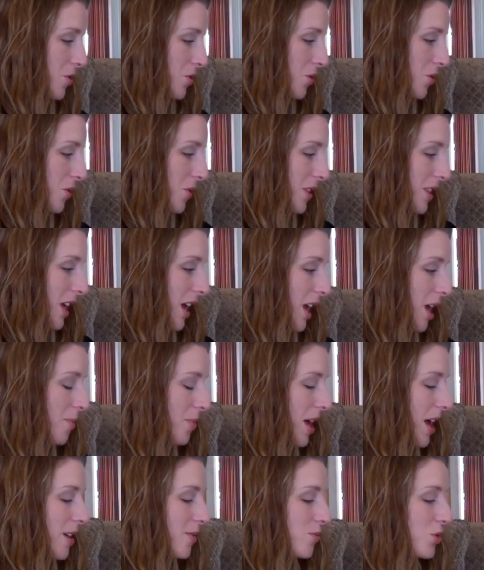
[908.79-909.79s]
for screwing
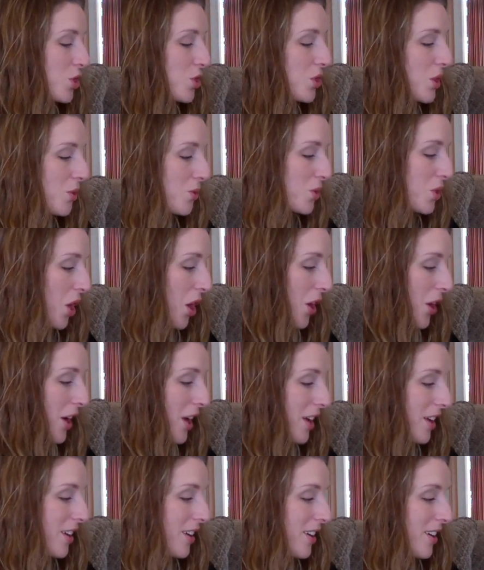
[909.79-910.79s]
that up. I'm so
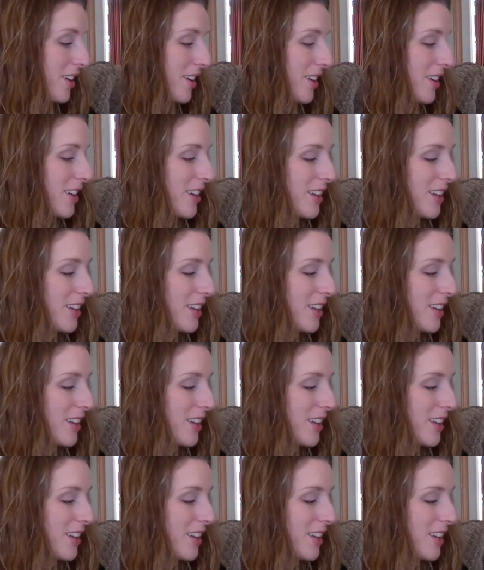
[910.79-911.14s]
sorry.